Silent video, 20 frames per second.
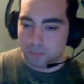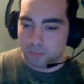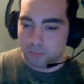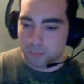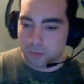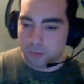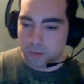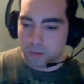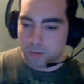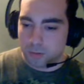
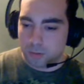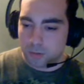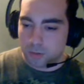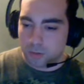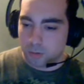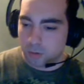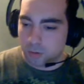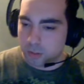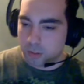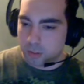sort of
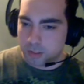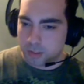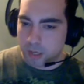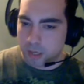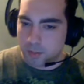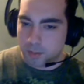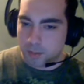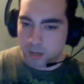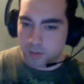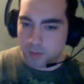just came
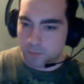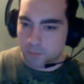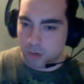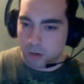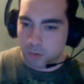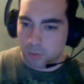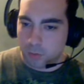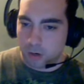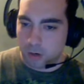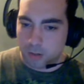out of
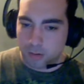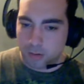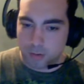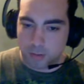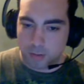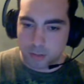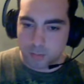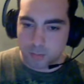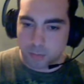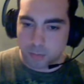nowhere at this
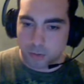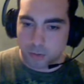point.